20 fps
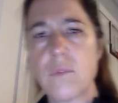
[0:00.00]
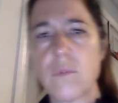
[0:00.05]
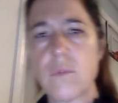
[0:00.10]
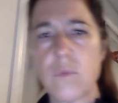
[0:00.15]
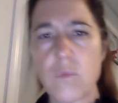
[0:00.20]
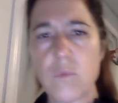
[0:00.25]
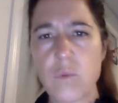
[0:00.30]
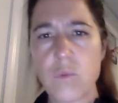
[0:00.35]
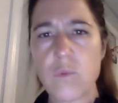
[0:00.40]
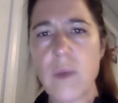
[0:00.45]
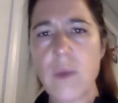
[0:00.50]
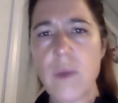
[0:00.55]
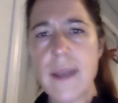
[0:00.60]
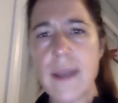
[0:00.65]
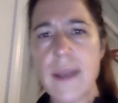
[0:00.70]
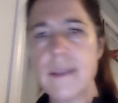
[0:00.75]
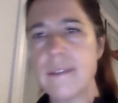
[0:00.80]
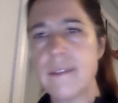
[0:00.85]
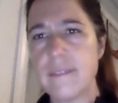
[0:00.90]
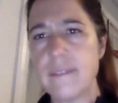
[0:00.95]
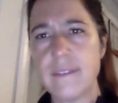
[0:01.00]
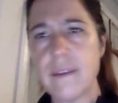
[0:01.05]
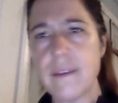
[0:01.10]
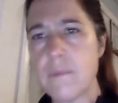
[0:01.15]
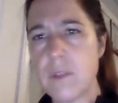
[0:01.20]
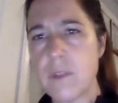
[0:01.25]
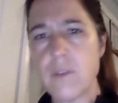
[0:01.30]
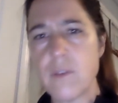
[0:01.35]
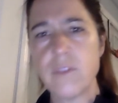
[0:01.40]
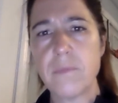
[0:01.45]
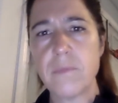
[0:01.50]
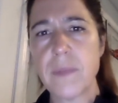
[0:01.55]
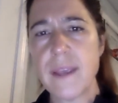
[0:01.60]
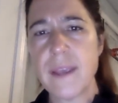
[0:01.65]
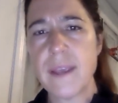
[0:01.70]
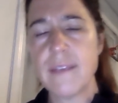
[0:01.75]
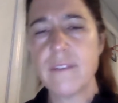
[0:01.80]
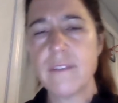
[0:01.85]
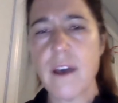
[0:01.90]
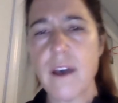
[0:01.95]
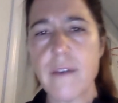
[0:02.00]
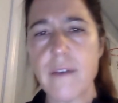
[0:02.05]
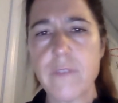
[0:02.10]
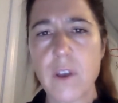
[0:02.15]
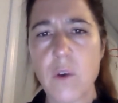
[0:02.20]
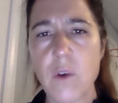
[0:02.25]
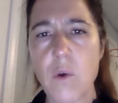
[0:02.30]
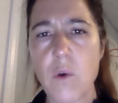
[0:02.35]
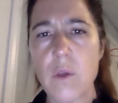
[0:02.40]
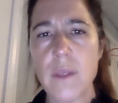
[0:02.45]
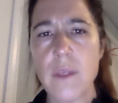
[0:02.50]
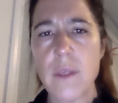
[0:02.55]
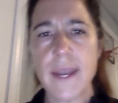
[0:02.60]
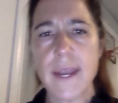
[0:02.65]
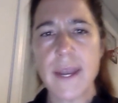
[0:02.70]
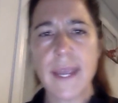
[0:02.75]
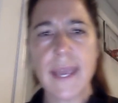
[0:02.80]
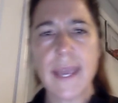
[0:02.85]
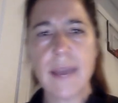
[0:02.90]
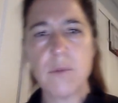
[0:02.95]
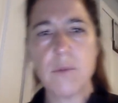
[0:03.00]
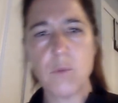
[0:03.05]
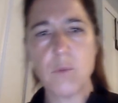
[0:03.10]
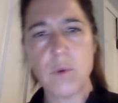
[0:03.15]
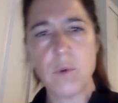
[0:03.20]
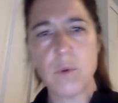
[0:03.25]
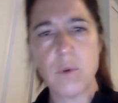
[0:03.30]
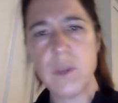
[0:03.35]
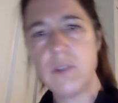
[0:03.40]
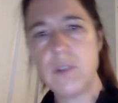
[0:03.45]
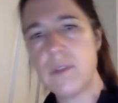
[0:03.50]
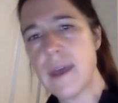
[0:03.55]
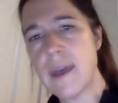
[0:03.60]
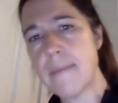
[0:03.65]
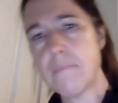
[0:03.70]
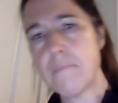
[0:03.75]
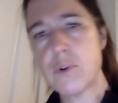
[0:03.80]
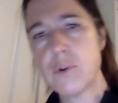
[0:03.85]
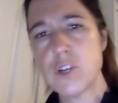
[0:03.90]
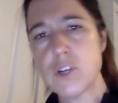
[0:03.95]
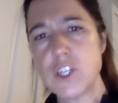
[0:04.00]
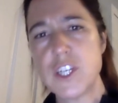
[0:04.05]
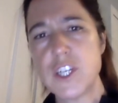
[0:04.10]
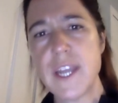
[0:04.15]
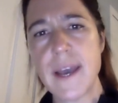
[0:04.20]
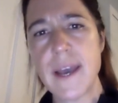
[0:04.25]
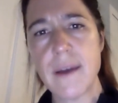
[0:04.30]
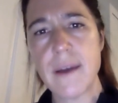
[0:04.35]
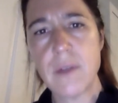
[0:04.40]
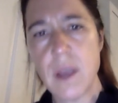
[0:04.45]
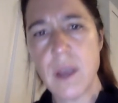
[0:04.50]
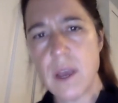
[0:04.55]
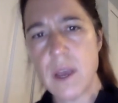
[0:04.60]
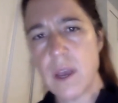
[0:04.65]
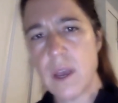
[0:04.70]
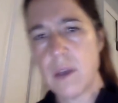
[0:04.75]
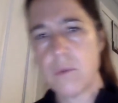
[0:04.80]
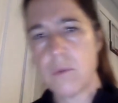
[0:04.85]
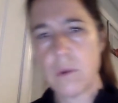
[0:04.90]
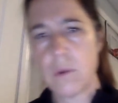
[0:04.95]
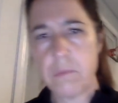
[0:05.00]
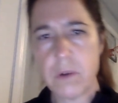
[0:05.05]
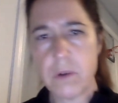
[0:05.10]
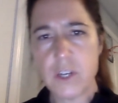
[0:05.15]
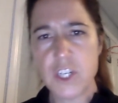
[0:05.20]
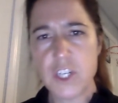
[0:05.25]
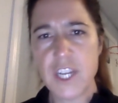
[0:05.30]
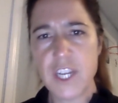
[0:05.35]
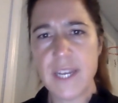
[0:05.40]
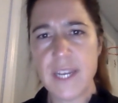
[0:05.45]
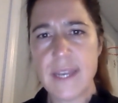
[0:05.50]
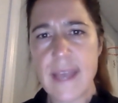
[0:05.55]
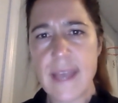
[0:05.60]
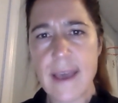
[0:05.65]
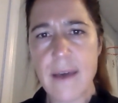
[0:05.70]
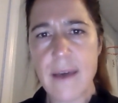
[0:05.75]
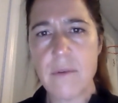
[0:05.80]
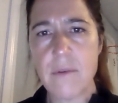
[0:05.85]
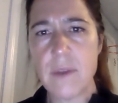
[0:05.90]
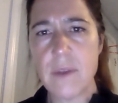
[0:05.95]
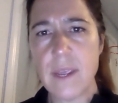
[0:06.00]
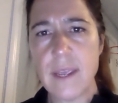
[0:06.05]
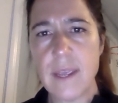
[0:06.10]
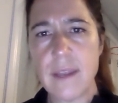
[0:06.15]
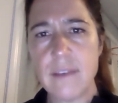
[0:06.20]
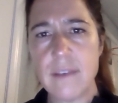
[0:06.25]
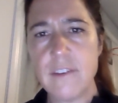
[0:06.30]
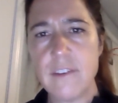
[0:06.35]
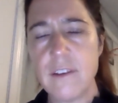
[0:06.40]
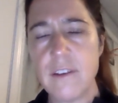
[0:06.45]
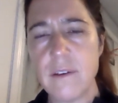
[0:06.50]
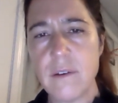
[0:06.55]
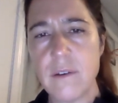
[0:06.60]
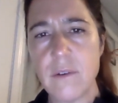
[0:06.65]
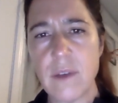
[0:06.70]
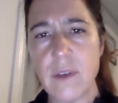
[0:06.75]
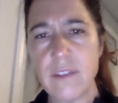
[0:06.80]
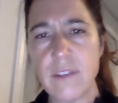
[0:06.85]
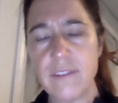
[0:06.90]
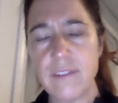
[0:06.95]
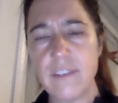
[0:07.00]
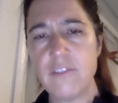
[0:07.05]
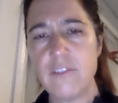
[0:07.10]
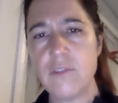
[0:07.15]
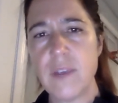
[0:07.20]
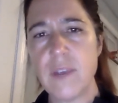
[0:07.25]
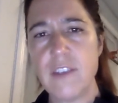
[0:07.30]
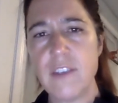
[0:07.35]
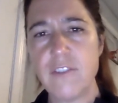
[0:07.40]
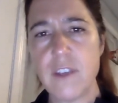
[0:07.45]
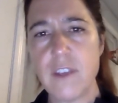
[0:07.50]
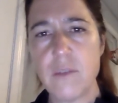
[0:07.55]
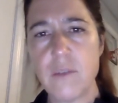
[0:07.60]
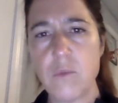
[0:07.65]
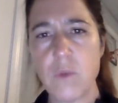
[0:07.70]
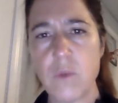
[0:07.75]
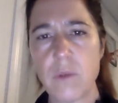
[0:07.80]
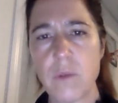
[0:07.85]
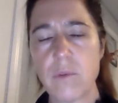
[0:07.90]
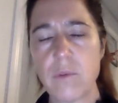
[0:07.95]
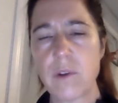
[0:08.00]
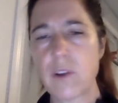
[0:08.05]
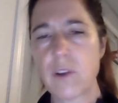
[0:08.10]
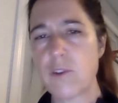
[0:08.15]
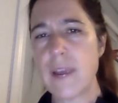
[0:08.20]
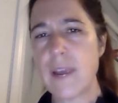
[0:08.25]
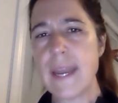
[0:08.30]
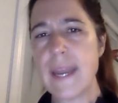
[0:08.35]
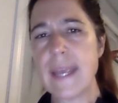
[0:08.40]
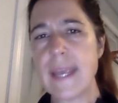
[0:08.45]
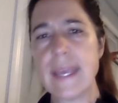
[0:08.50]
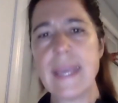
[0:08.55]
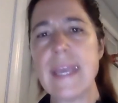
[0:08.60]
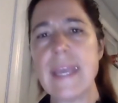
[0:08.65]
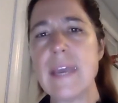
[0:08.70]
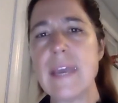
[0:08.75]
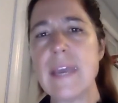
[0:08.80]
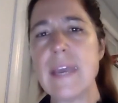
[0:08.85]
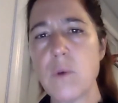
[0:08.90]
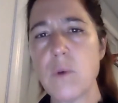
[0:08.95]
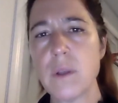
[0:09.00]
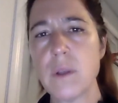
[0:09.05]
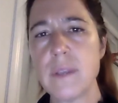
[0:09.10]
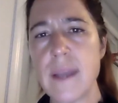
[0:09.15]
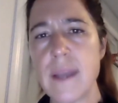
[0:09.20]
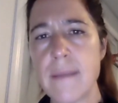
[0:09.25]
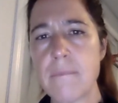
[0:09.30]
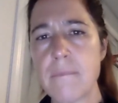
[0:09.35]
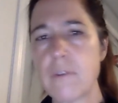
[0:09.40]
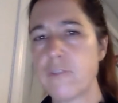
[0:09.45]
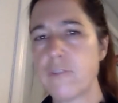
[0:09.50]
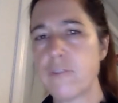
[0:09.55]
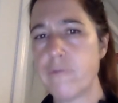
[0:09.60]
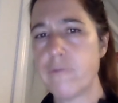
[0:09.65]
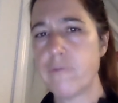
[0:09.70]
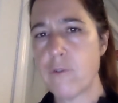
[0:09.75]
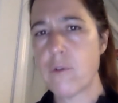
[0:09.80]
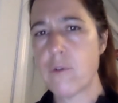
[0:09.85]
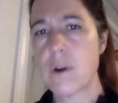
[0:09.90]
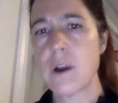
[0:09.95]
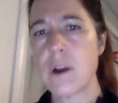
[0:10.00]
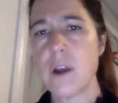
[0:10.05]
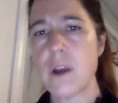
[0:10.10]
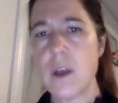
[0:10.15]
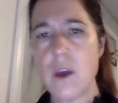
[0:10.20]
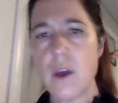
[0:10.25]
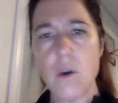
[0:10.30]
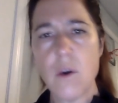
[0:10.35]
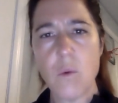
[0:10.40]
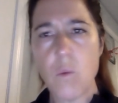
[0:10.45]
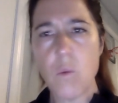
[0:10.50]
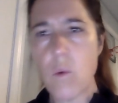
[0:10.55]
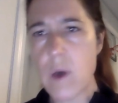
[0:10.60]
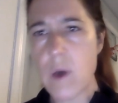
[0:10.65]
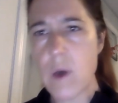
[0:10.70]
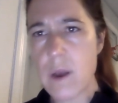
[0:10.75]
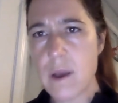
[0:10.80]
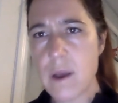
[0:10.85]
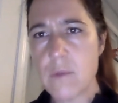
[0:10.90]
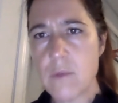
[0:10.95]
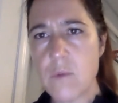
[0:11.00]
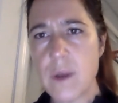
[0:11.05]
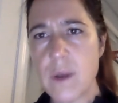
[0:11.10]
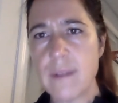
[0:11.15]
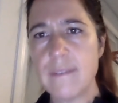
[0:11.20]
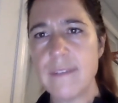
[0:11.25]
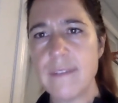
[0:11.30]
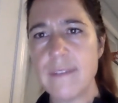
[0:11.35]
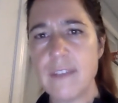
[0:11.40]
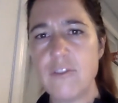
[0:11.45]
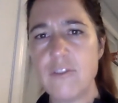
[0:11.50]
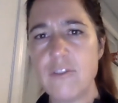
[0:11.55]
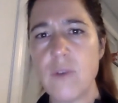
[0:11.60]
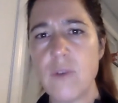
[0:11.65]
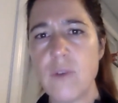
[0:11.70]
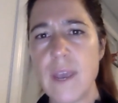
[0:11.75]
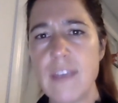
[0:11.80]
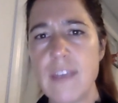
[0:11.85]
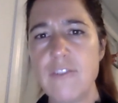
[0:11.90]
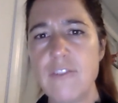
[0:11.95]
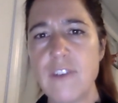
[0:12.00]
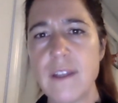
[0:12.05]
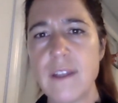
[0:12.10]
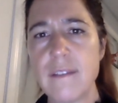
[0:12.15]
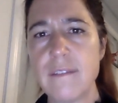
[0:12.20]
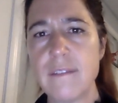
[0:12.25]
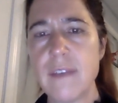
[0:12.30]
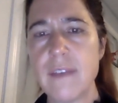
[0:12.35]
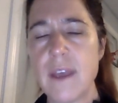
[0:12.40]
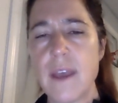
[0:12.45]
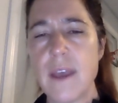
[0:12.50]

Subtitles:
run some of those plays off the goal line. Again, when we do that push down, we're pushing down into a situation where we're creating equal numbers for one-on-one situations.